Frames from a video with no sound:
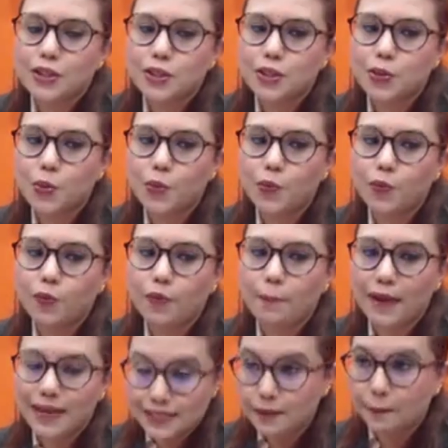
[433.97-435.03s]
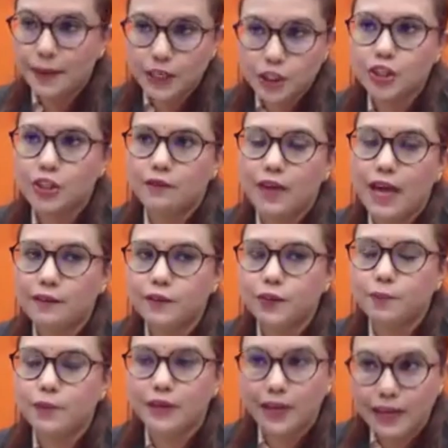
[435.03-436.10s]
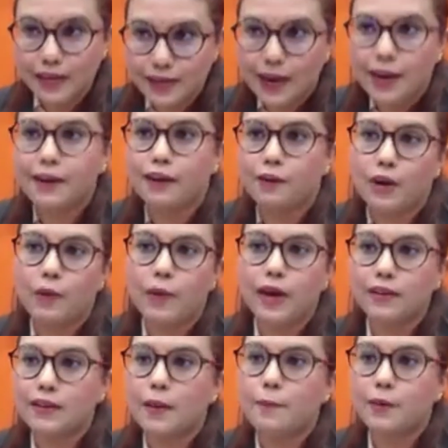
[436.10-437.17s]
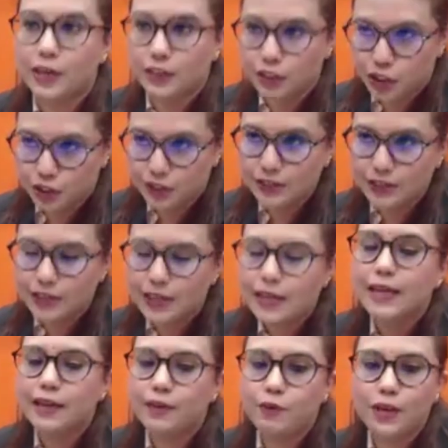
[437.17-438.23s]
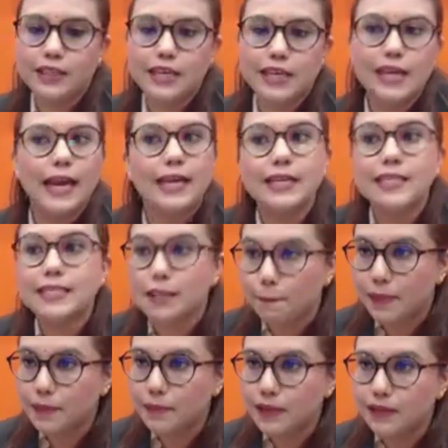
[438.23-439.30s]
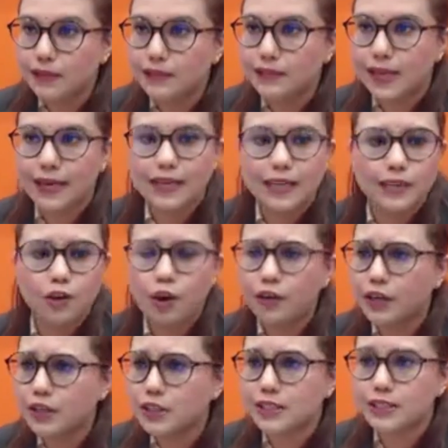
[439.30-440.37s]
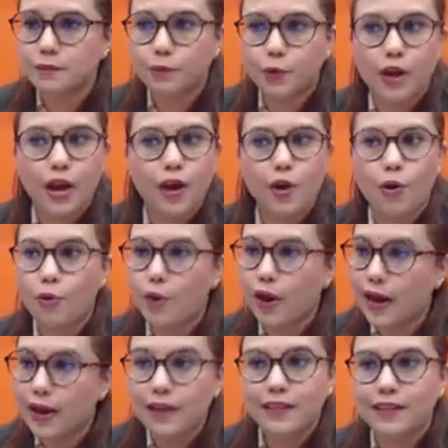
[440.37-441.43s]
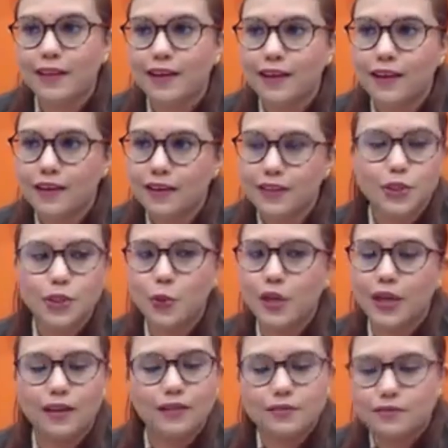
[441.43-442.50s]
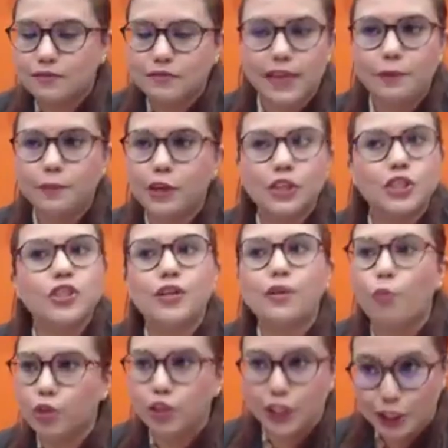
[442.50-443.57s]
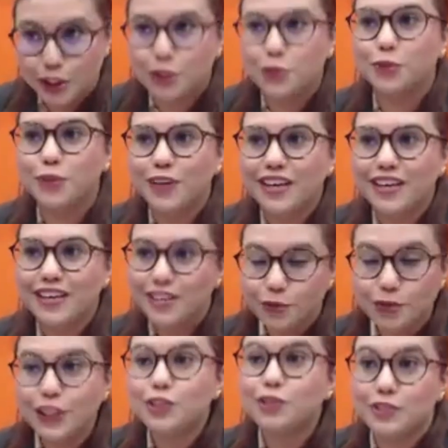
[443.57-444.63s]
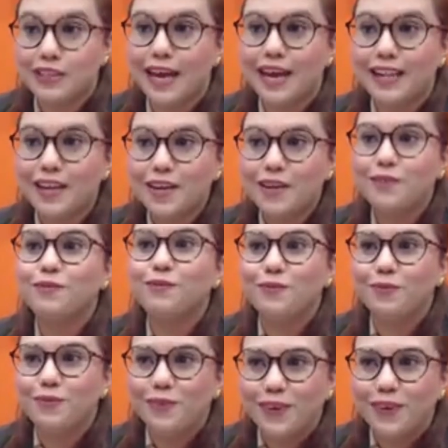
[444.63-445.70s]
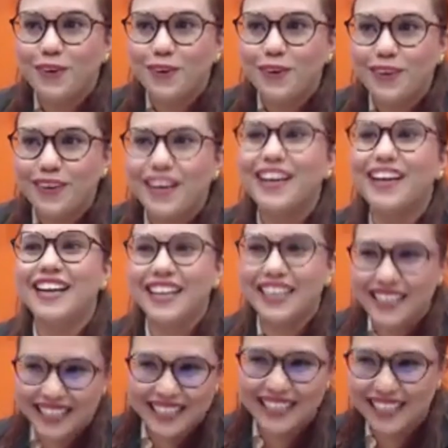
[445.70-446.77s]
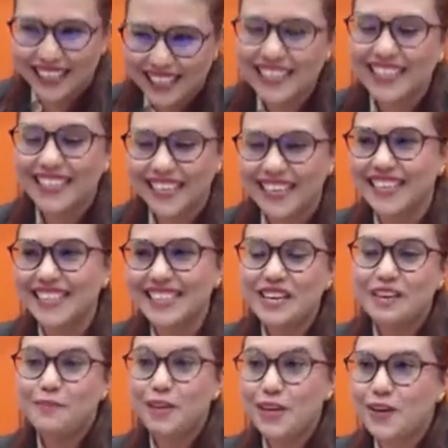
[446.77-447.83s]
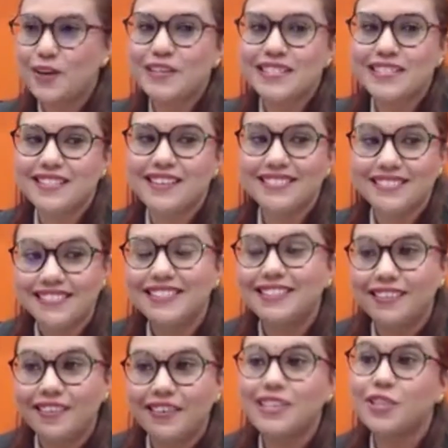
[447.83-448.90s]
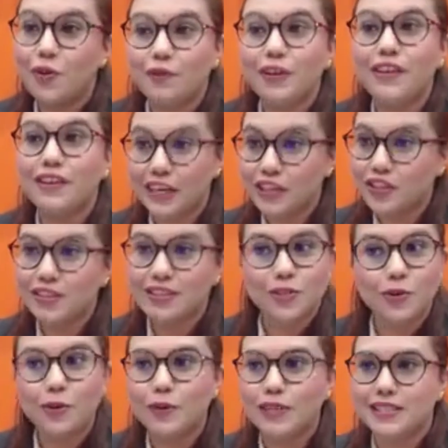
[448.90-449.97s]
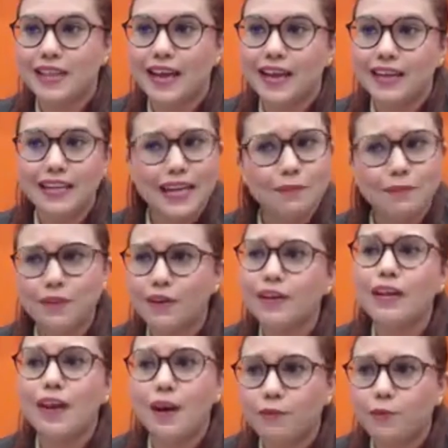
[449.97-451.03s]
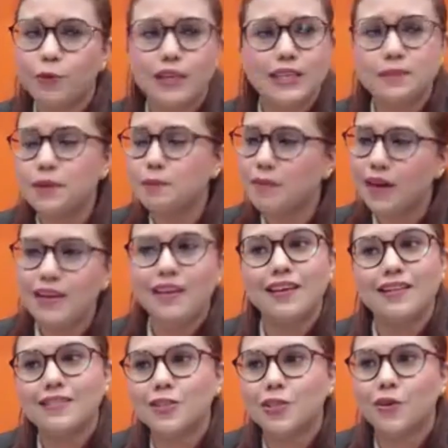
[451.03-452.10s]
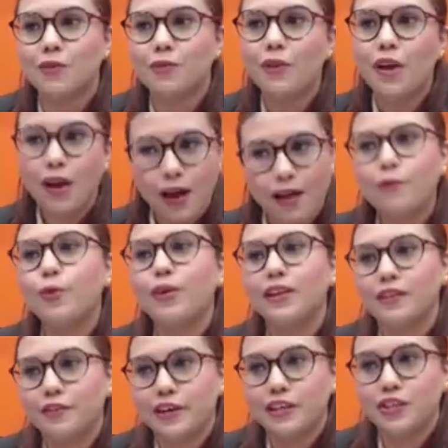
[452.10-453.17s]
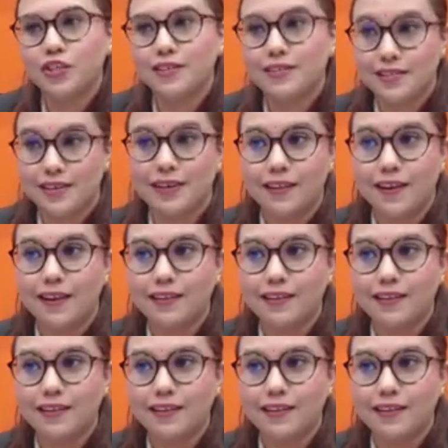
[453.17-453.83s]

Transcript: So as a patient, we have to be really direct with our healthcare practitioner. If we are taking any supplement, any non-registered product or anything, it's okay. Health practitioner won't judge you. You need to tell. Or report you to the police. Okay. Yeah, because the risk of interaction is always there. It can be very harmful. There's been many cases of harmful interactions like that.